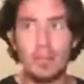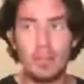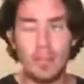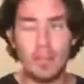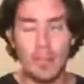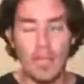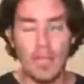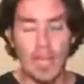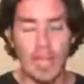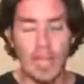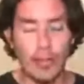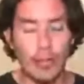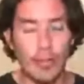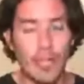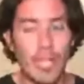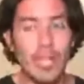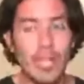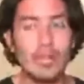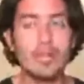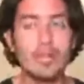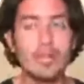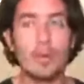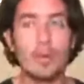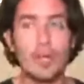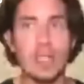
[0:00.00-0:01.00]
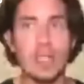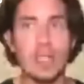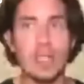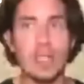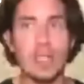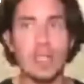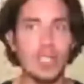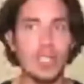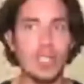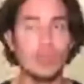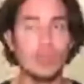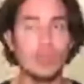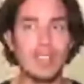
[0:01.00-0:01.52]
a
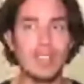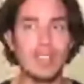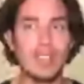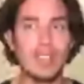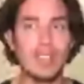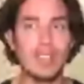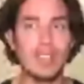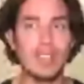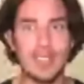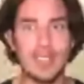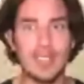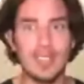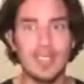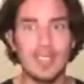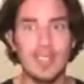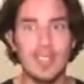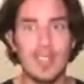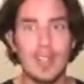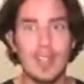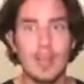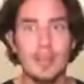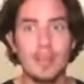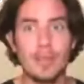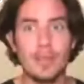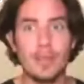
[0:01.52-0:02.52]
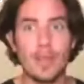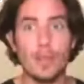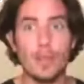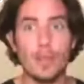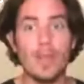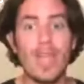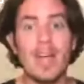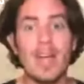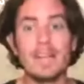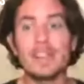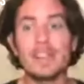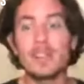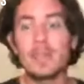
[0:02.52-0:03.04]
coherent politician to exist,
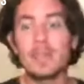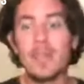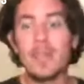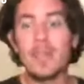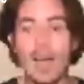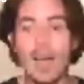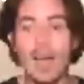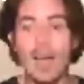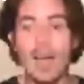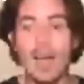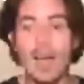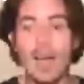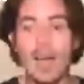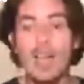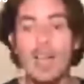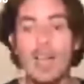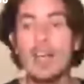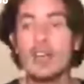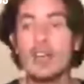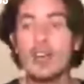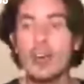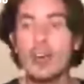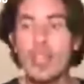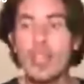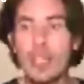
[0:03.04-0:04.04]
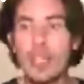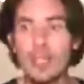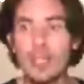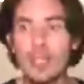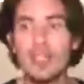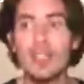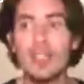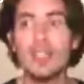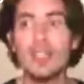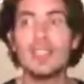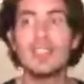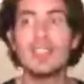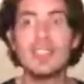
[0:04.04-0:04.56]
we have to become
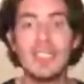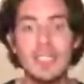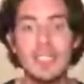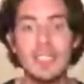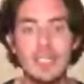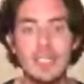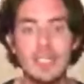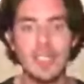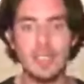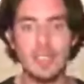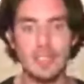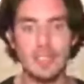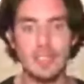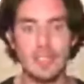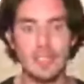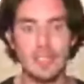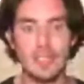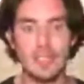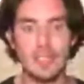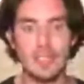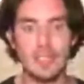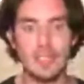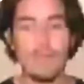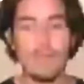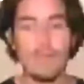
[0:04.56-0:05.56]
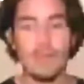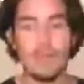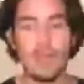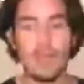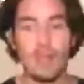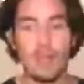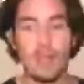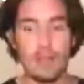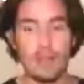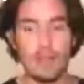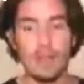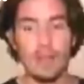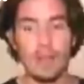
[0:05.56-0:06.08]
coherent citizens.
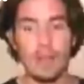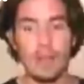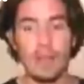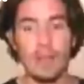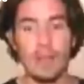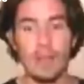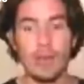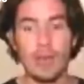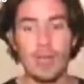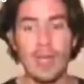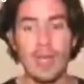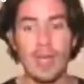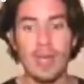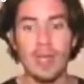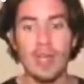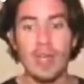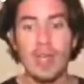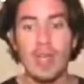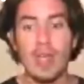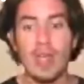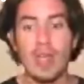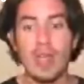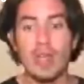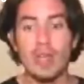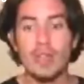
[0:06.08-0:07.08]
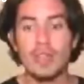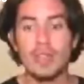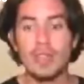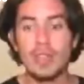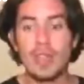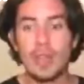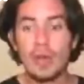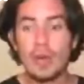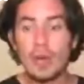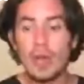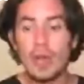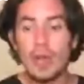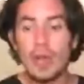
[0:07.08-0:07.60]
Okay?
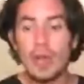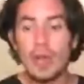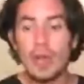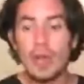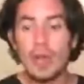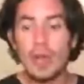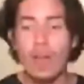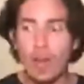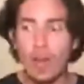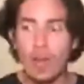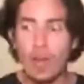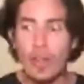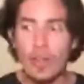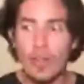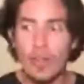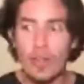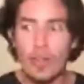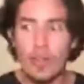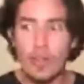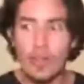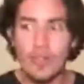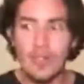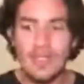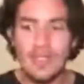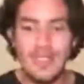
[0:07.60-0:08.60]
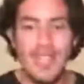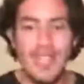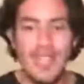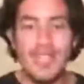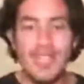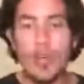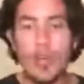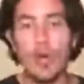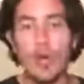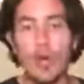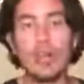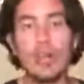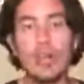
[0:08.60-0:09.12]
So
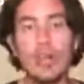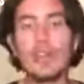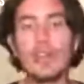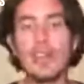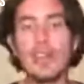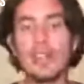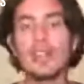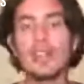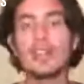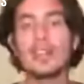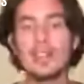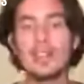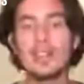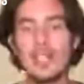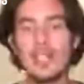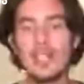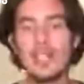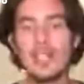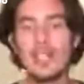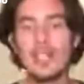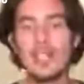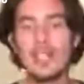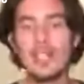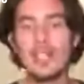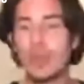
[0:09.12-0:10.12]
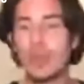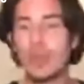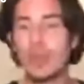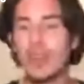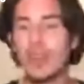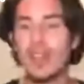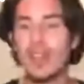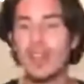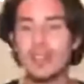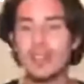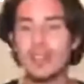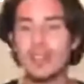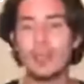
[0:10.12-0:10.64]
take all the teachings, all
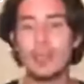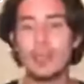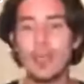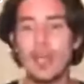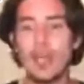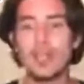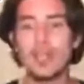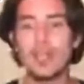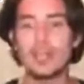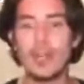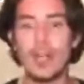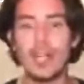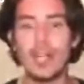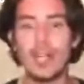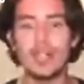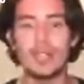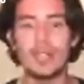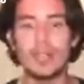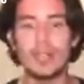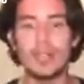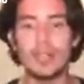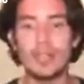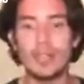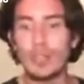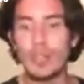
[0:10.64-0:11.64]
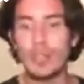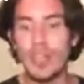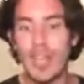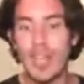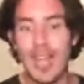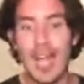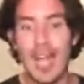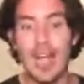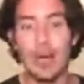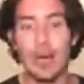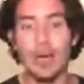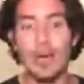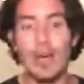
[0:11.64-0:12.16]
the things that we are trying to do
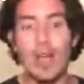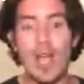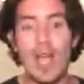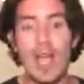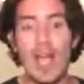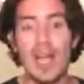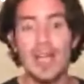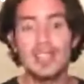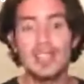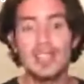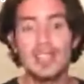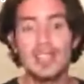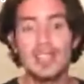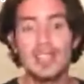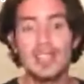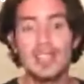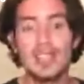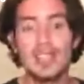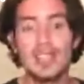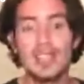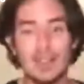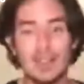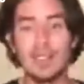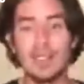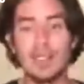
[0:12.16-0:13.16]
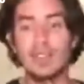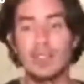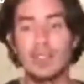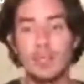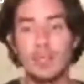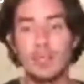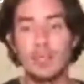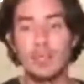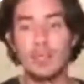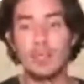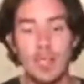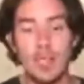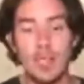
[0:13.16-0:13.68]
now as a practice to